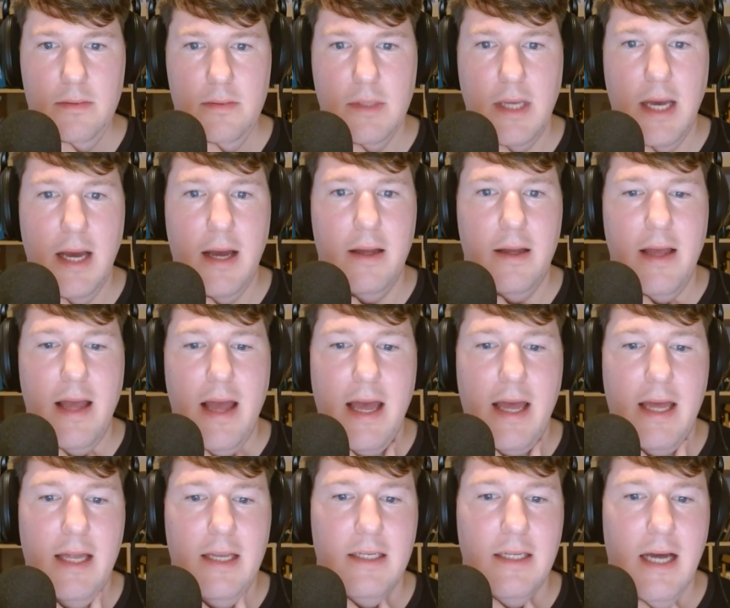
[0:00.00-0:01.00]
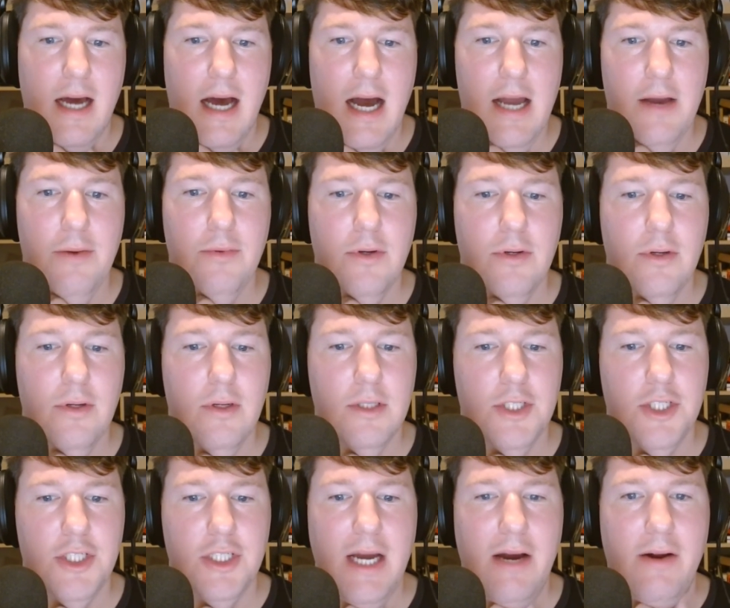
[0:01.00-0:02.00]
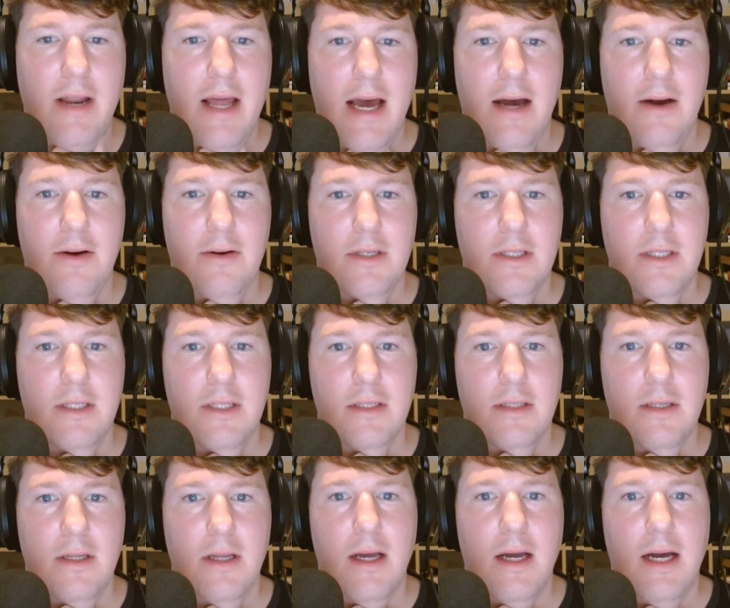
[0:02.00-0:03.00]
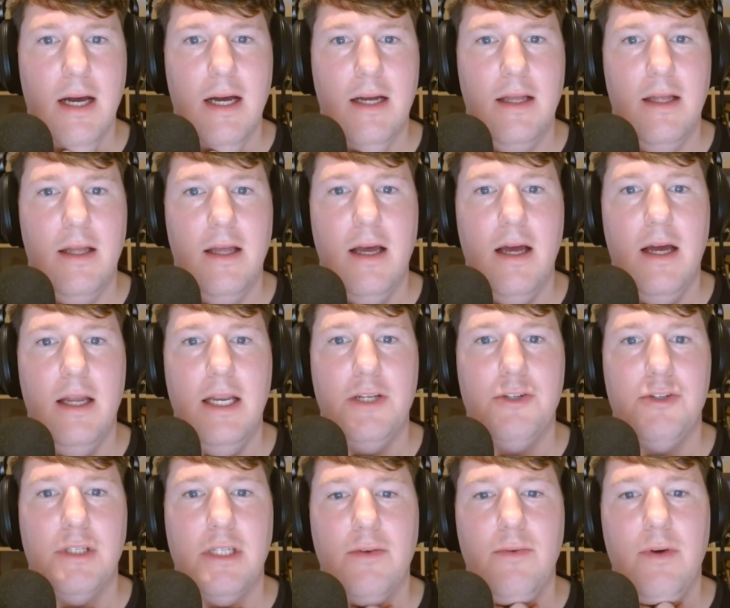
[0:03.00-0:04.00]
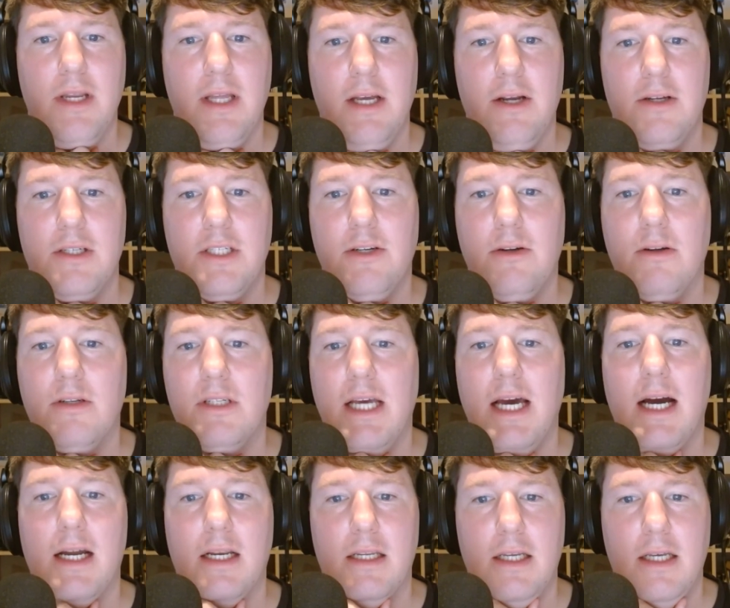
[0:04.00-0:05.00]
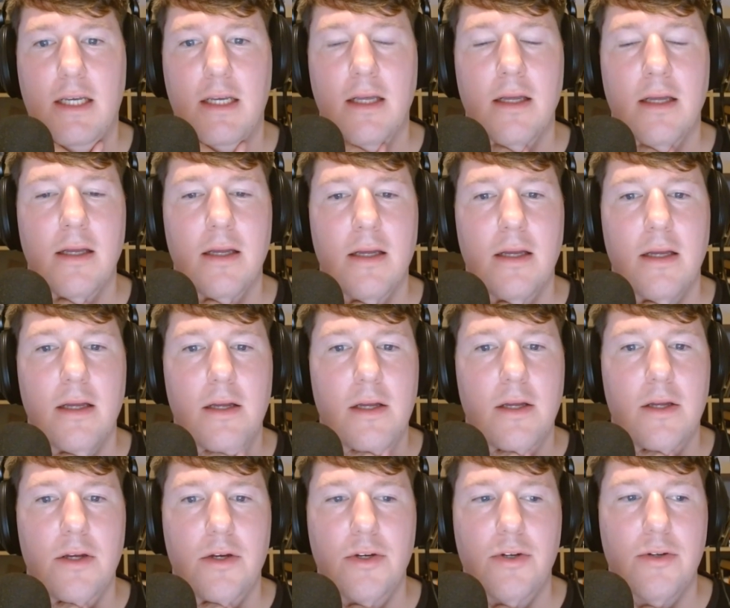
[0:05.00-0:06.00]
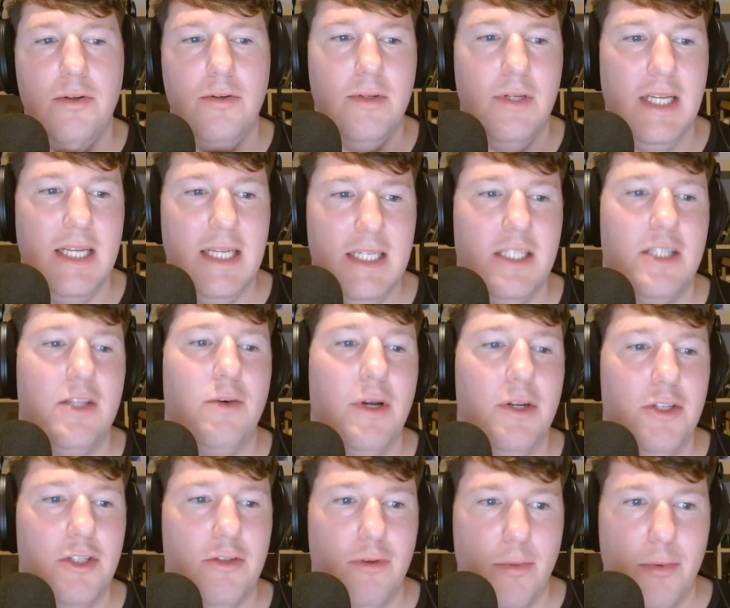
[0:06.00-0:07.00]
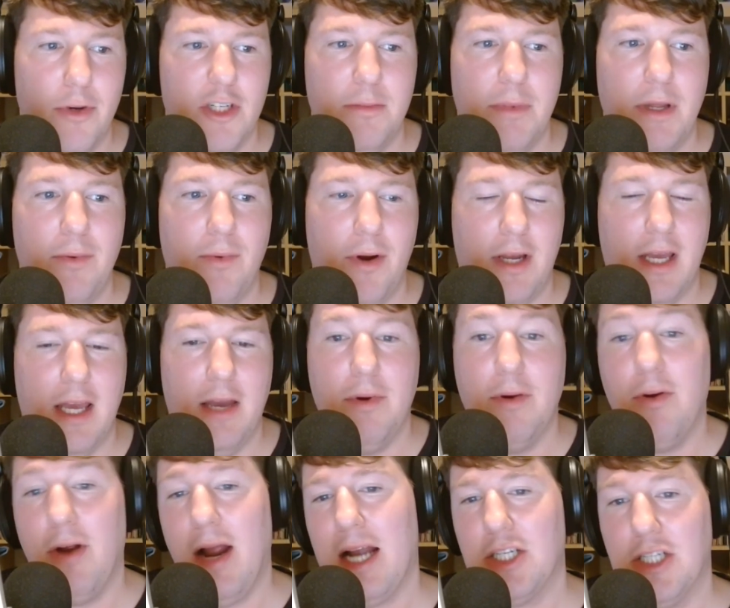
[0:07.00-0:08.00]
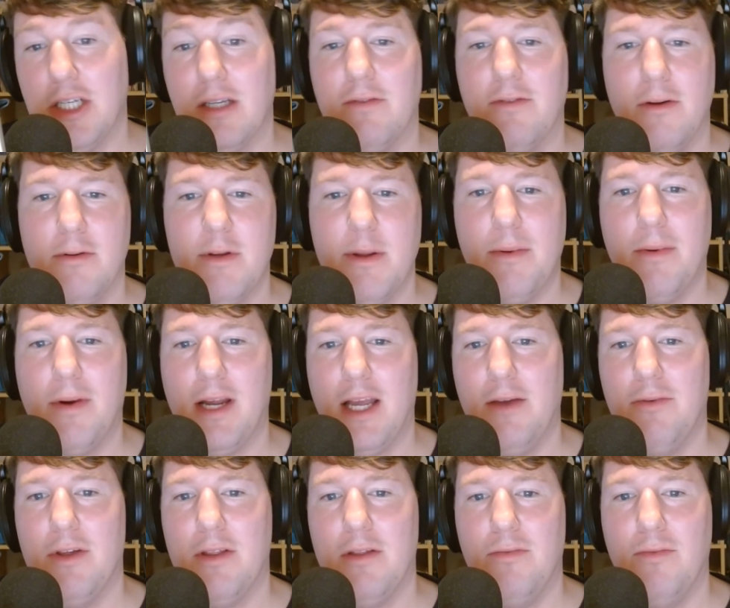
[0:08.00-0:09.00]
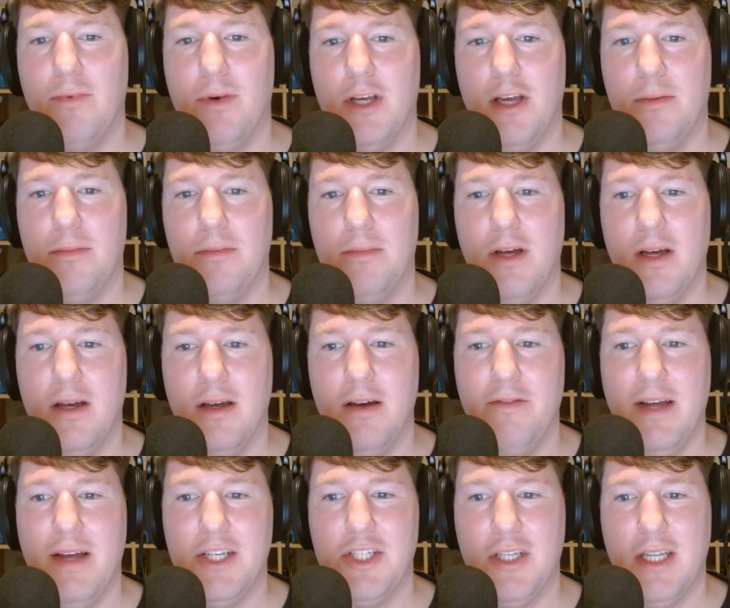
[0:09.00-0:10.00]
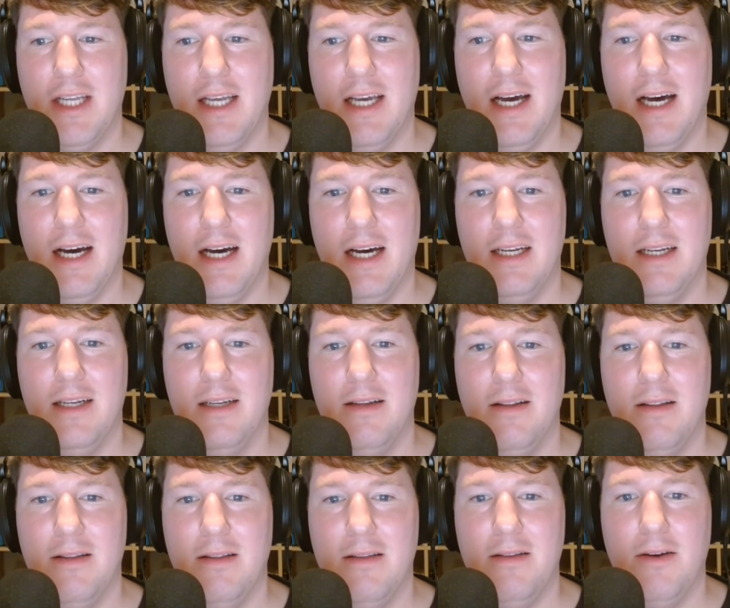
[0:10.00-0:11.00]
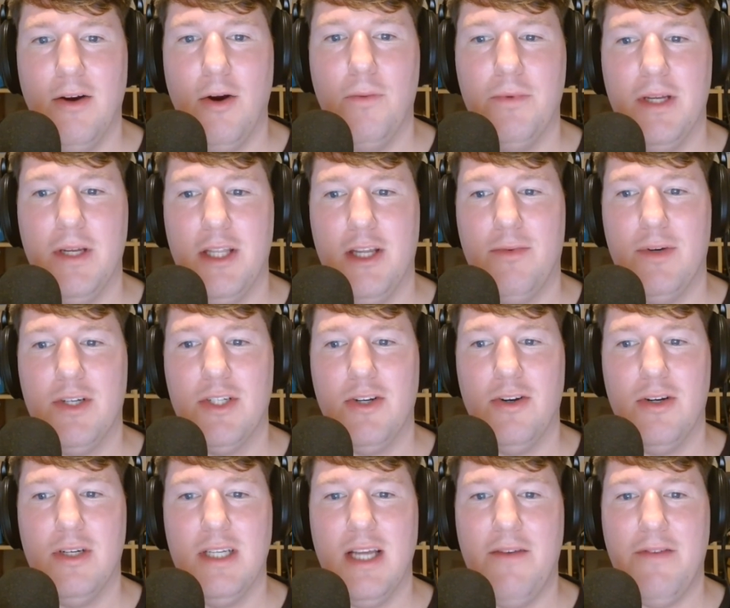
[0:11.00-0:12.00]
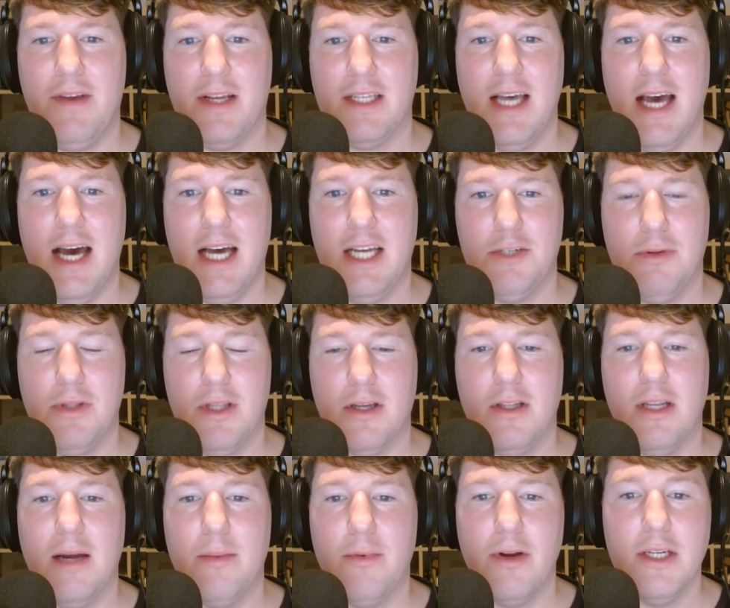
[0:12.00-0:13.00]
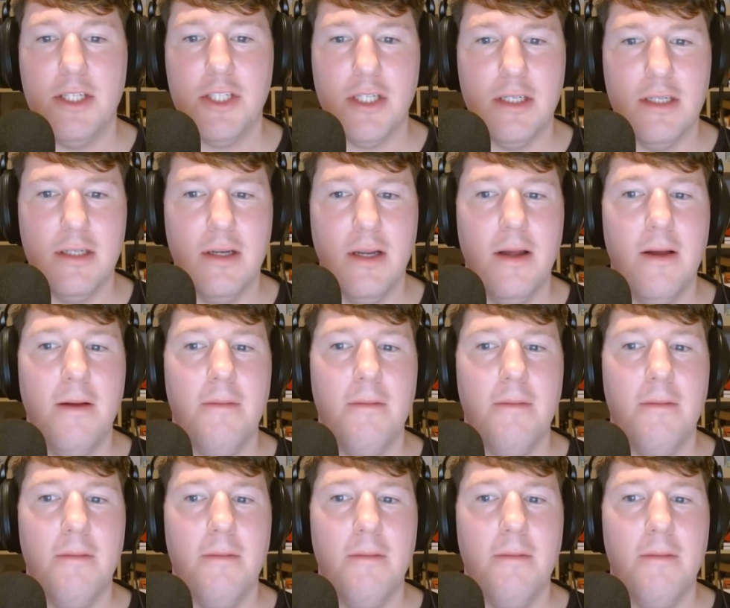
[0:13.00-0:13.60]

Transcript: Yeah, and I will shout out an interesting one here, Cyril Diagni, who is the one who's rumored to be working, or actually confirmed to be working with William eventually on hopefully their return to fxhash with a collaboration.